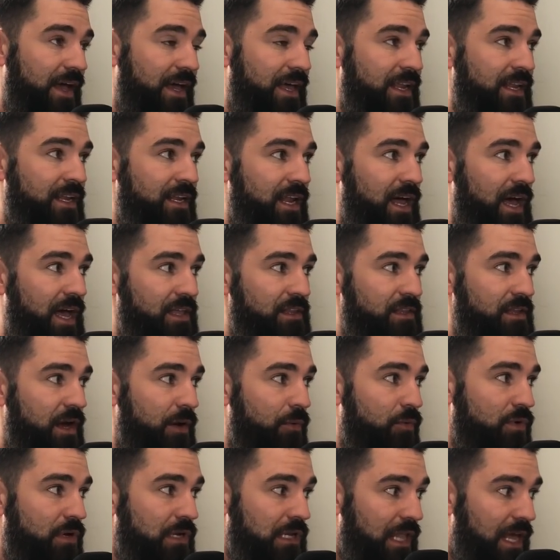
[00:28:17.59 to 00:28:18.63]
And I, I
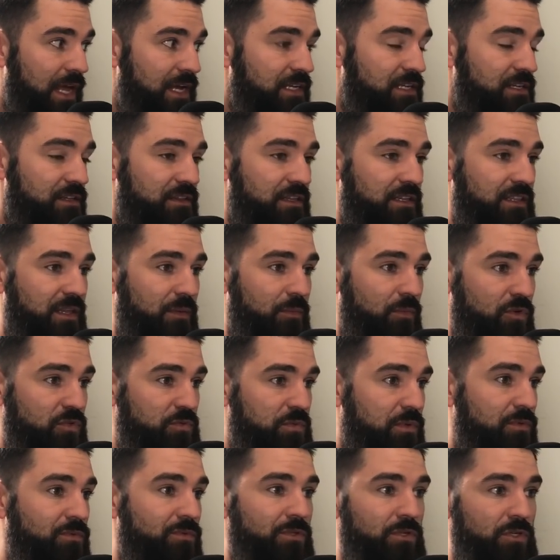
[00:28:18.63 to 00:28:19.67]
would like to think that
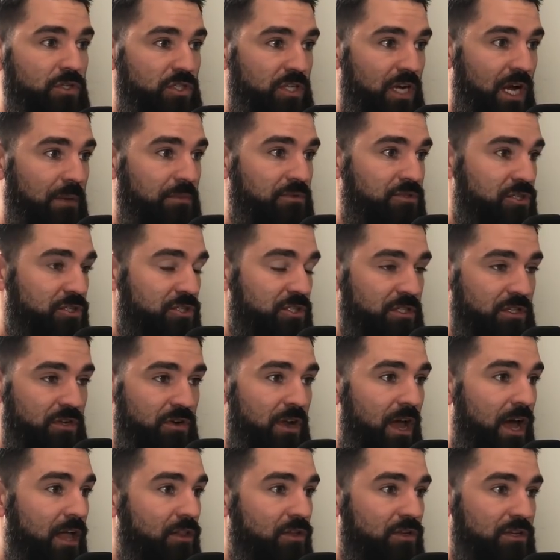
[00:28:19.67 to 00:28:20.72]
most people, when they're job searching, they're
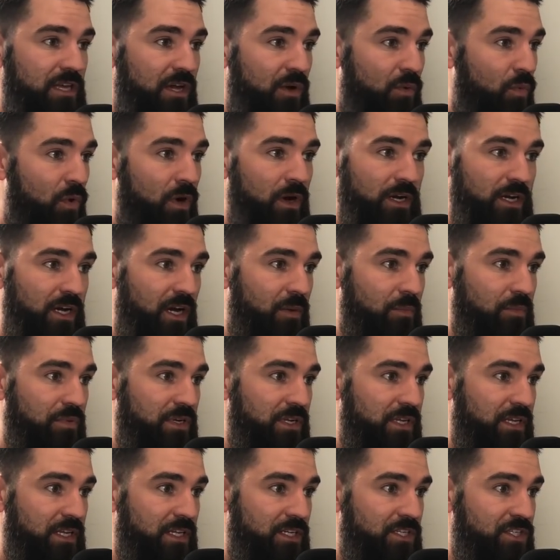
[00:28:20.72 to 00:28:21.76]
not looking at one
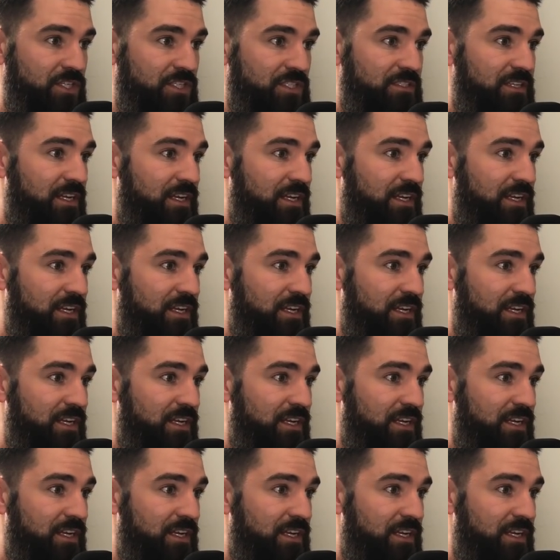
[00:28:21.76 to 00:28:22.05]
company and just mm-hmm.